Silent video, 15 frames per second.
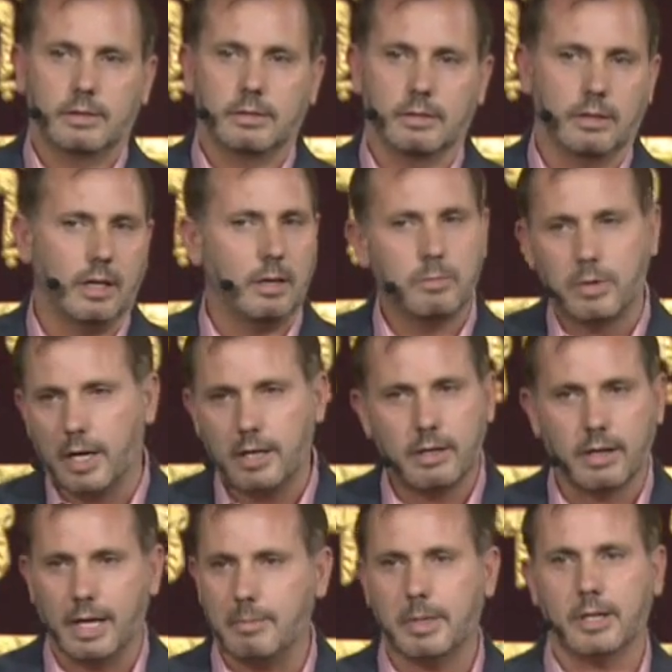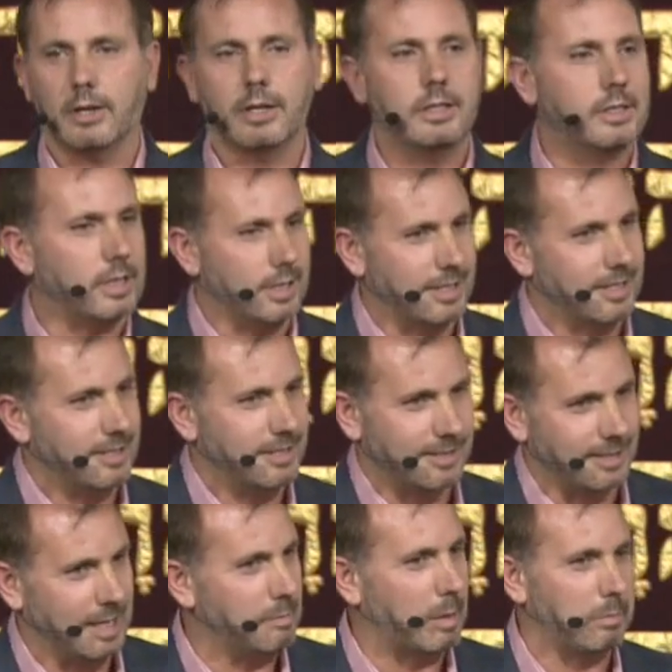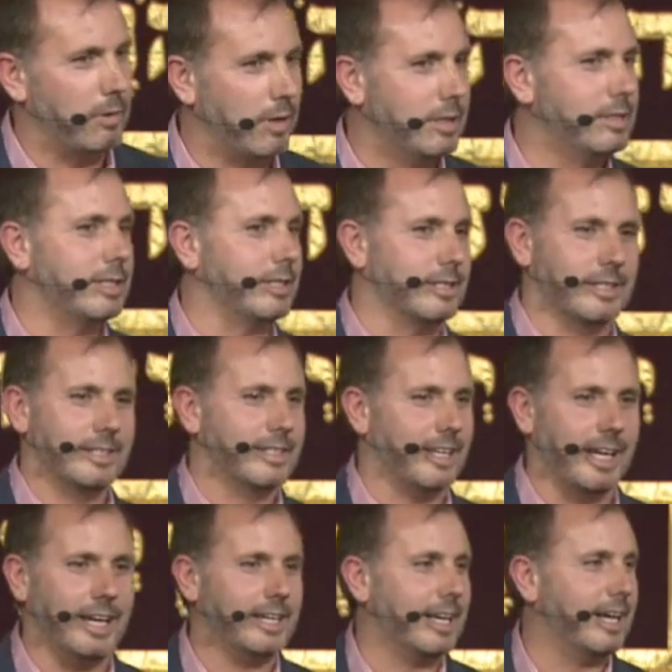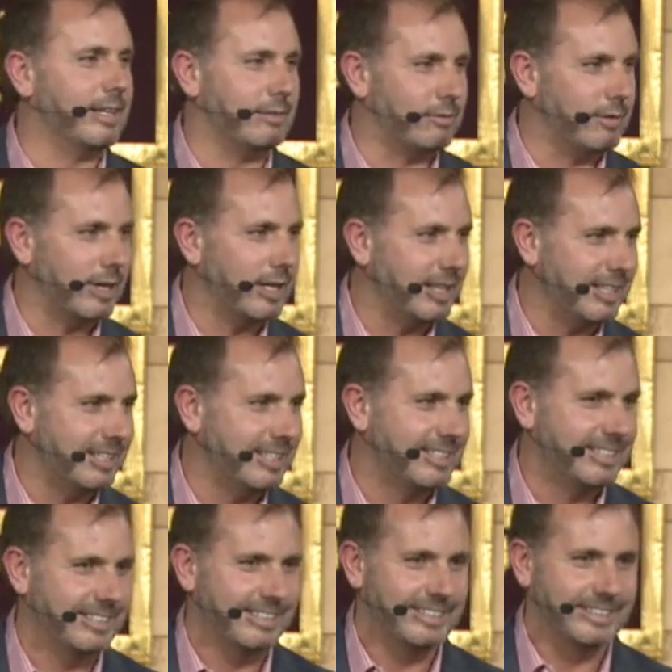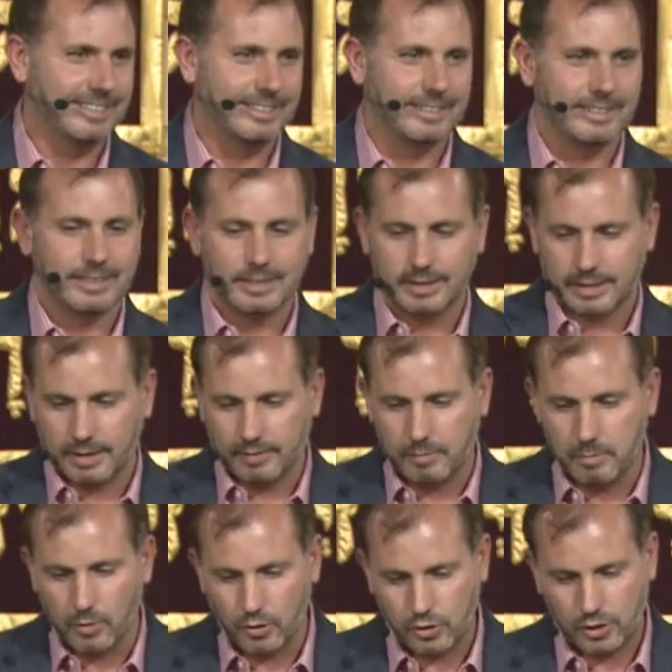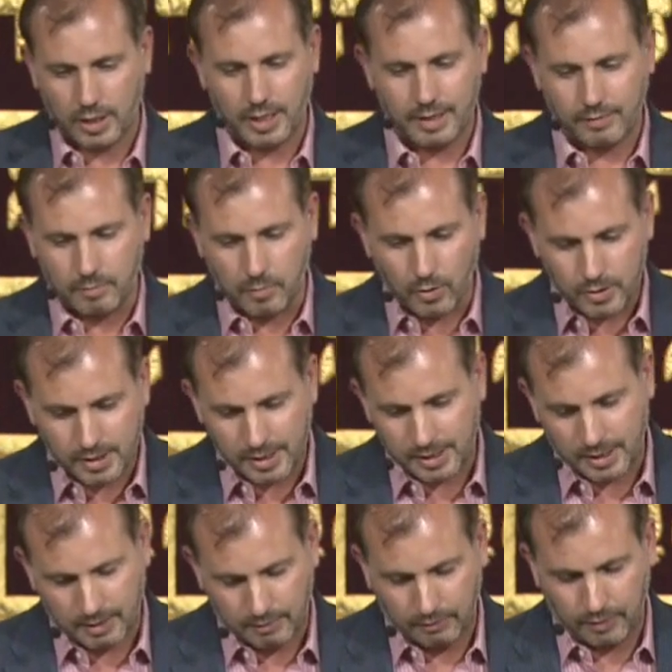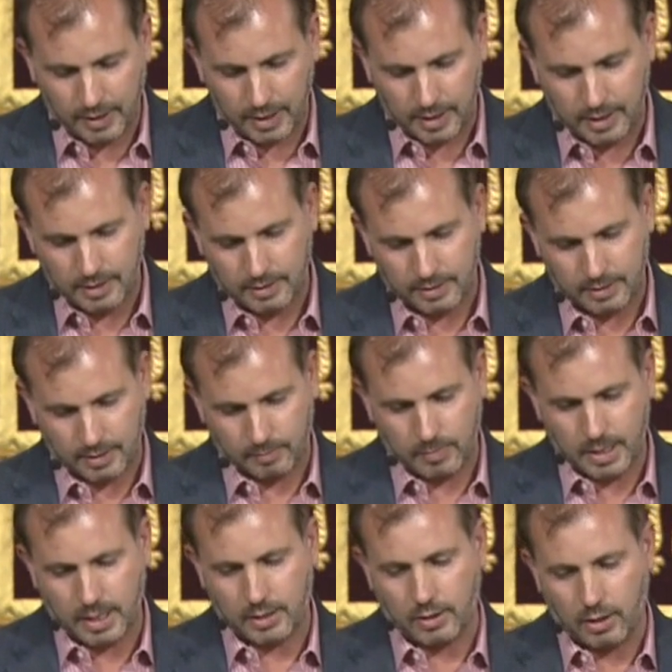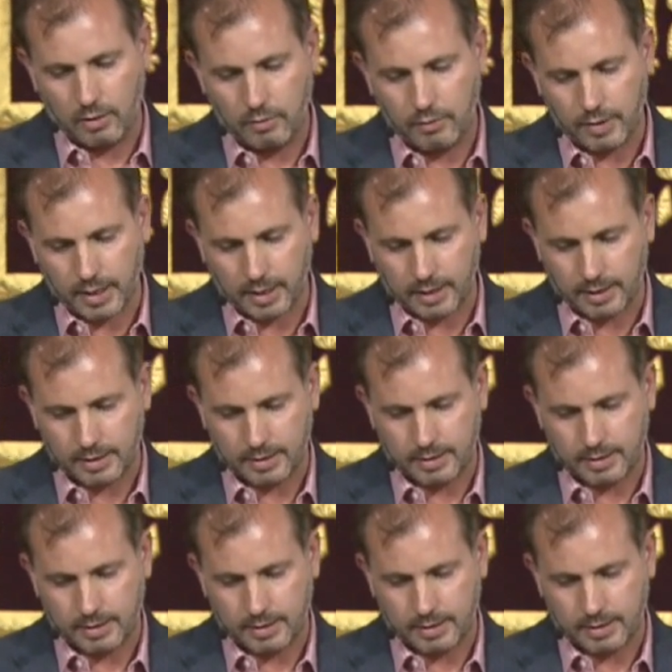Oh, brother, I'm anointed, and I'm appointed. I can't fail. If Moses can fail, then we can all fail.